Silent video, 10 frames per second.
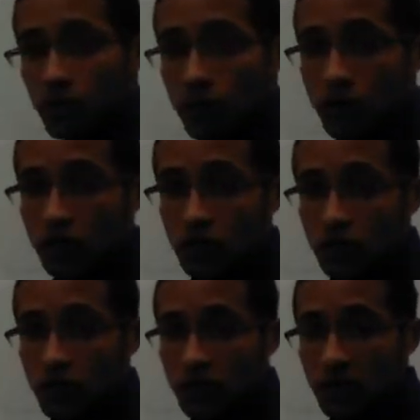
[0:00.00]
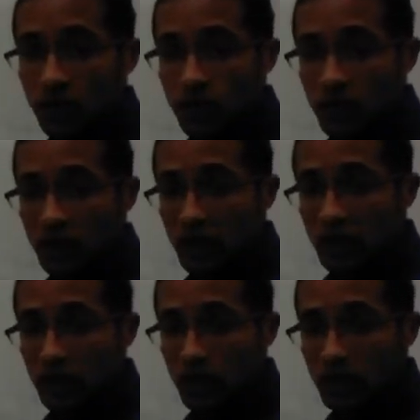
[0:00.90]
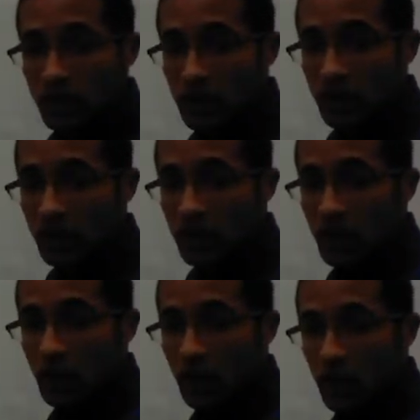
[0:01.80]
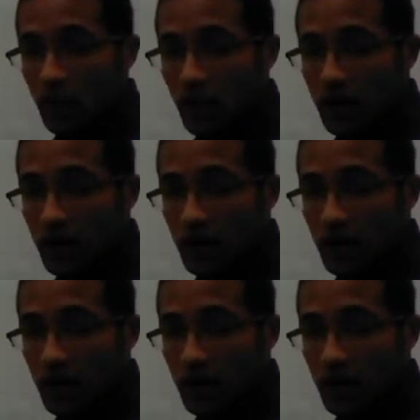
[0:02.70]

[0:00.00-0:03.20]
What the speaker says: which we will be using in a little bit. All right?